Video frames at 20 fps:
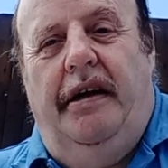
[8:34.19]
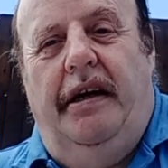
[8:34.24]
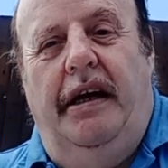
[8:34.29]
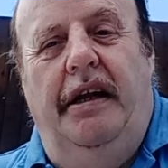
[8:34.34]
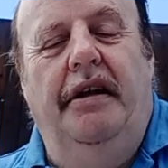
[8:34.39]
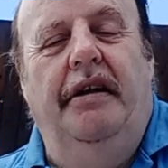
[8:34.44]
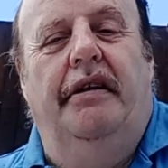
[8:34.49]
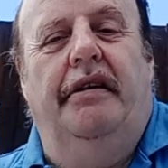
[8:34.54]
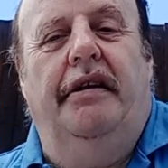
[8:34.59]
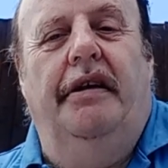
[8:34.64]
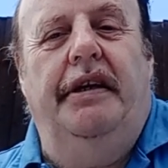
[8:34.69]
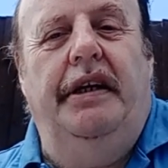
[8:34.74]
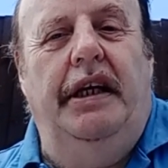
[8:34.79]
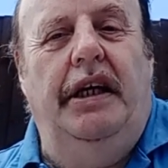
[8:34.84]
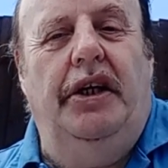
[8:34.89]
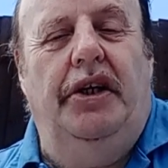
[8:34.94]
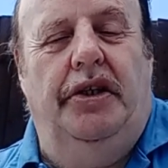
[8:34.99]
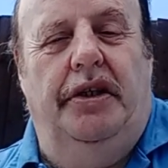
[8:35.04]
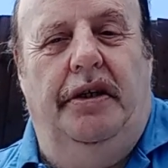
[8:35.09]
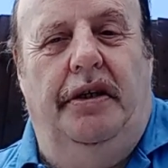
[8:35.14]

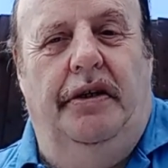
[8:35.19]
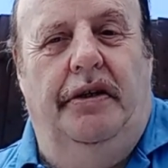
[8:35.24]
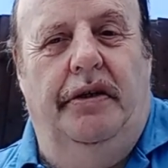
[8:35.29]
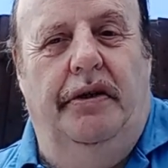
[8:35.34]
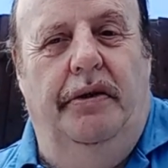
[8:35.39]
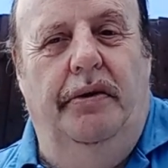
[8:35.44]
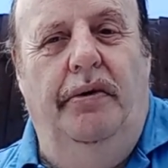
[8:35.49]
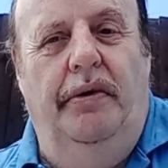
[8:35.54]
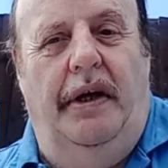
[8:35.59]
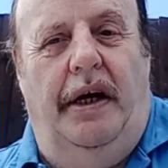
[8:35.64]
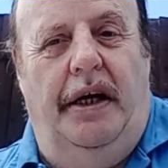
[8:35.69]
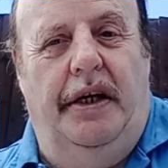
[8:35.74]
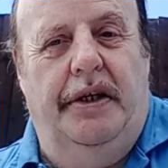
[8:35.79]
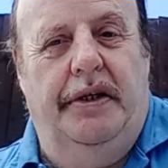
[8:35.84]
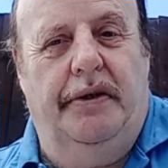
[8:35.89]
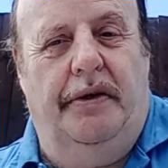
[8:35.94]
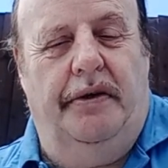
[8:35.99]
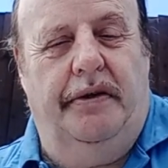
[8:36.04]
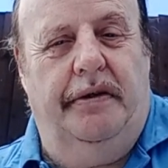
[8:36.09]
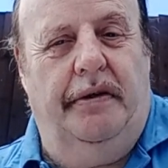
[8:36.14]
inclination to do that
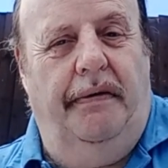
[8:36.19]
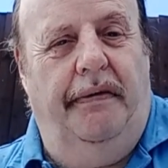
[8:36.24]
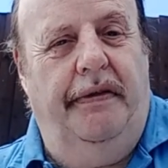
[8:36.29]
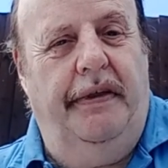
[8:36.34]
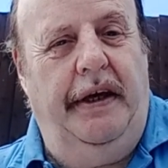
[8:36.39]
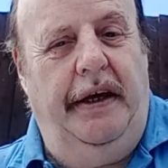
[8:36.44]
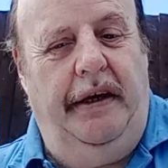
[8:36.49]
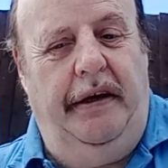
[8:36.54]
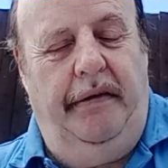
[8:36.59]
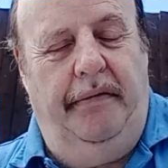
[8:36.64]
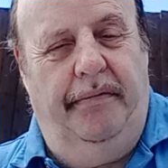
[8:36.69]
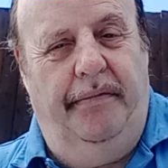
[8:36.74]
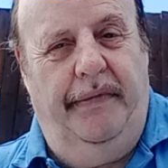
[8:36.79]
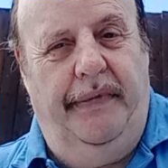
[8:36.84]
sort of thing,